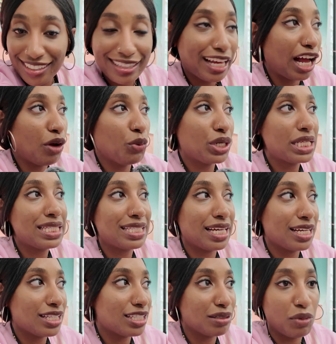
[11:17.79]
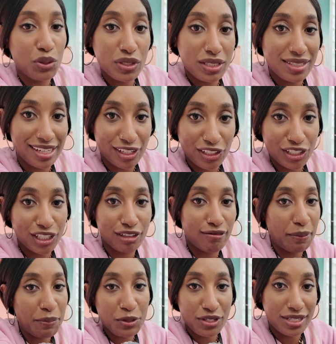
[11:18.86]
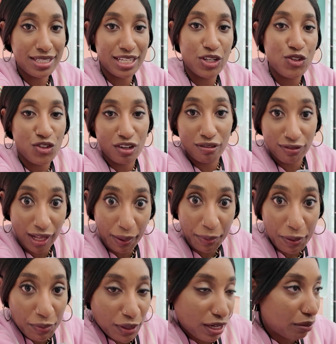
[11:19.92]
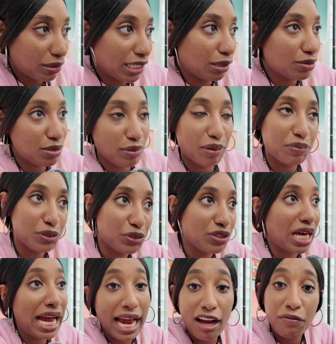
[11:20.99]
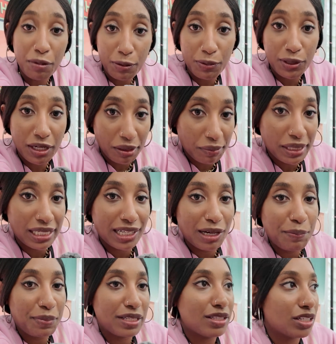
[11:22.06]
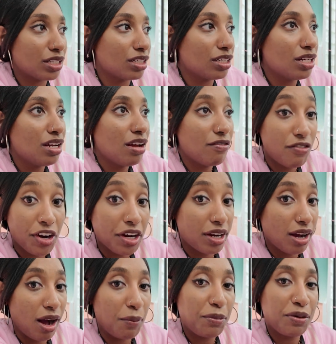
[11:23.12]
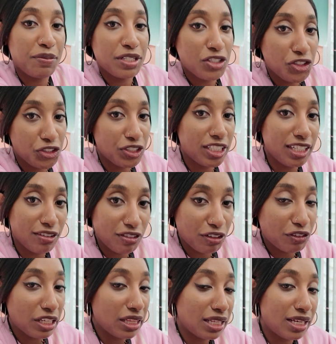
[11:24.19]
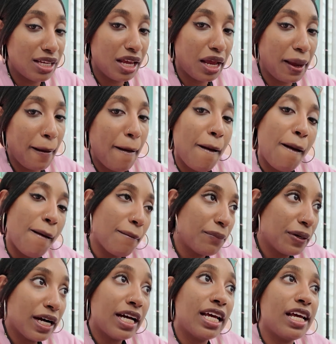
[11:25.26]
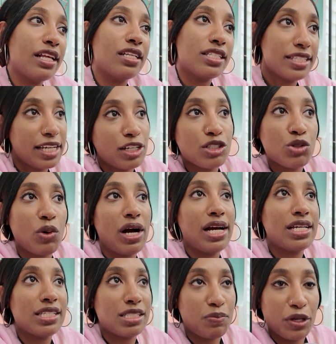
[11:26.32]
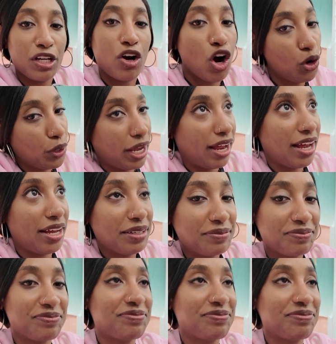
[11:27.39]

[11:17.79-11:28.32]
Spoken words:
Like, I wouldn't say it's the most stellar representation of like people coming up to my booth. I have people coming up and they're very complimentary of everything, but sales-wise, it's been okay.